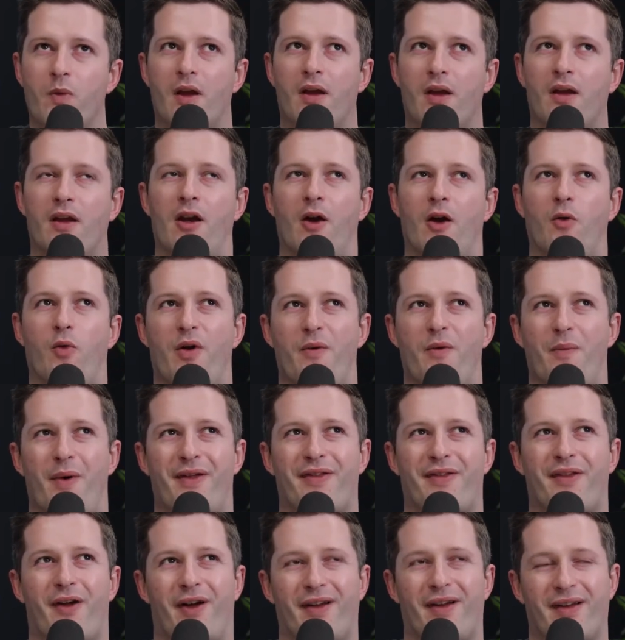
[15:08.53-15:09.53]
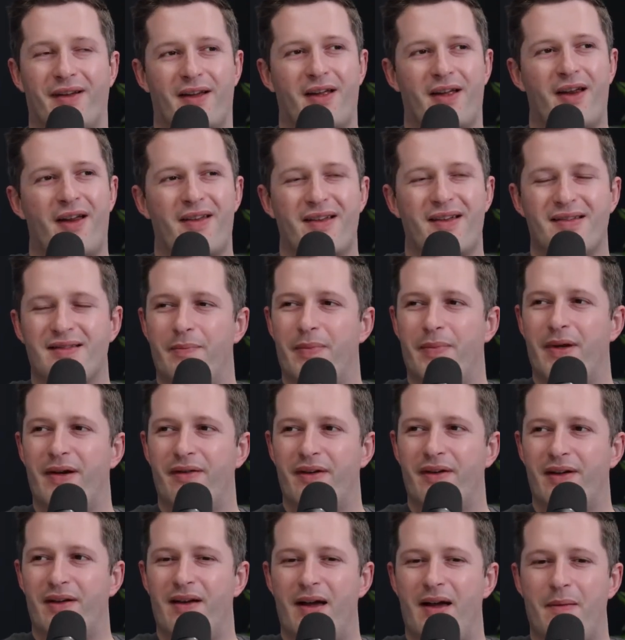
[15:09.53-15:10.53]
we were both going, there's a bit
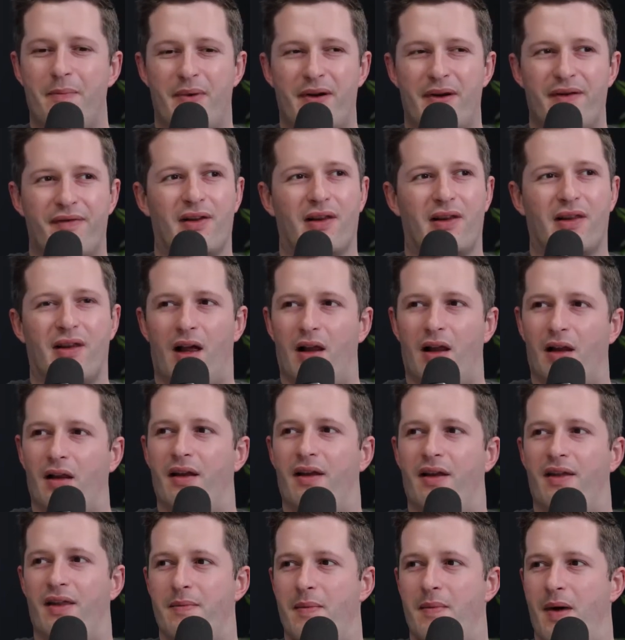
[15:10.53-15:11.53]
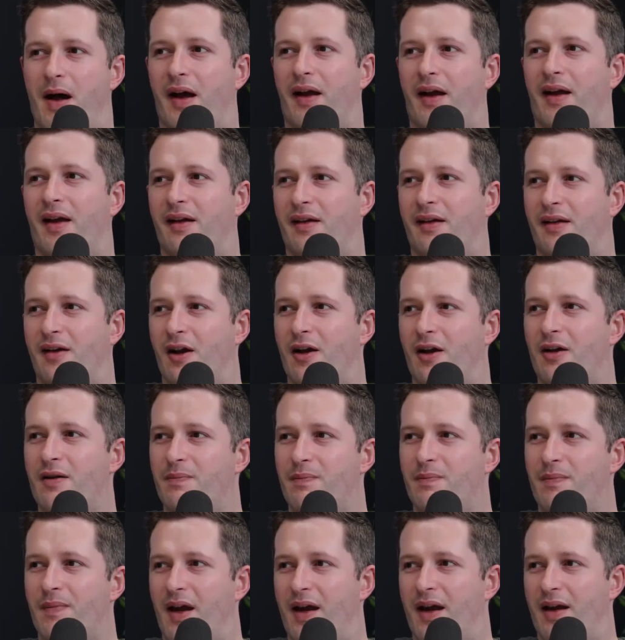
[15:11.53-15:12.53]
of a lull in the market,
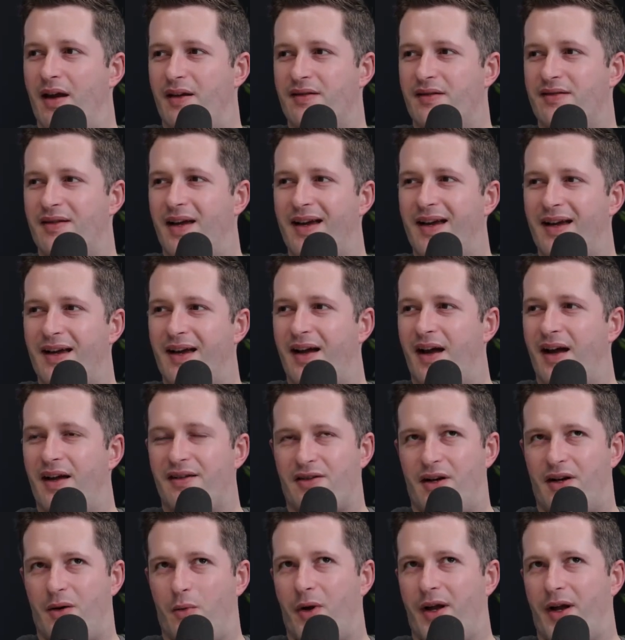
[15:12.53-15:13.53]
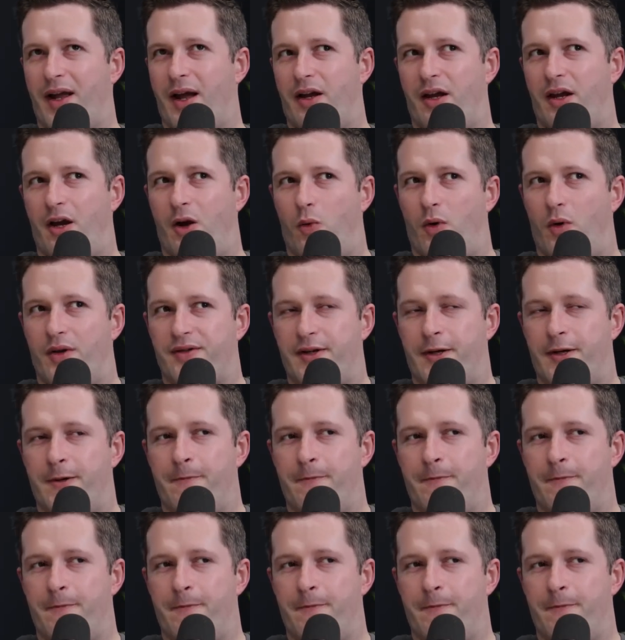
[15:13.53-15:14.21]
and I was trying to work out, was